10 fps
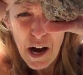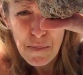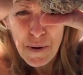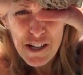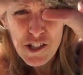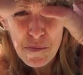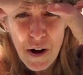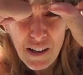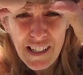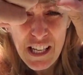a bunch of
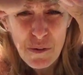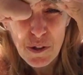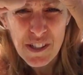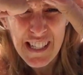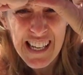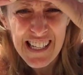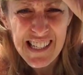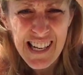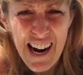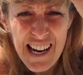molecules
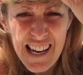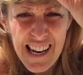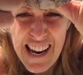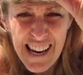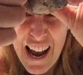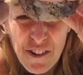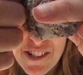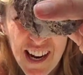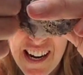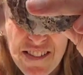inside it and
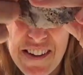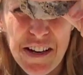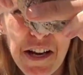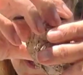outside of it,